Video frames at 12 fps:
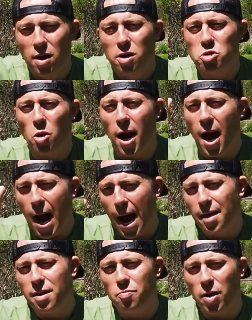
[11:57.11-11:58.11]
So I
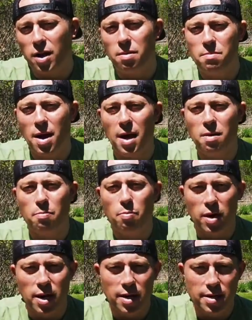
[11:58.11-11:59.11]
highly recommend
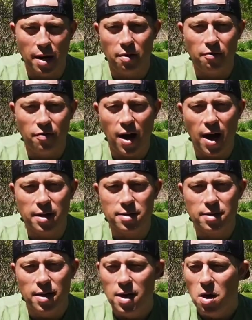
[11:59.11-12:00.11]
bringing dental
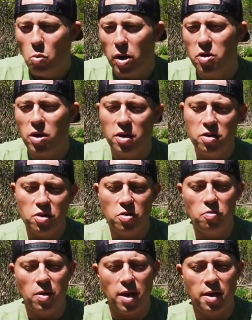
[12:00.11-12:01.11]
floss. What you can
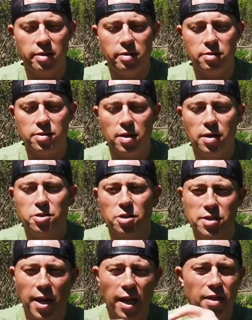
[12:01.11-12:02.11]
do is
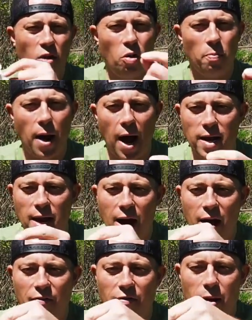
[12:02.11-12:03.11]
just take the whole body
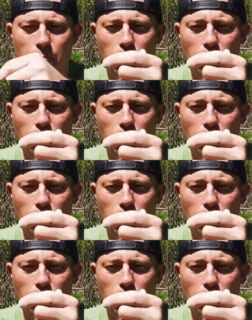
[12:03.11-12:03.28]
off and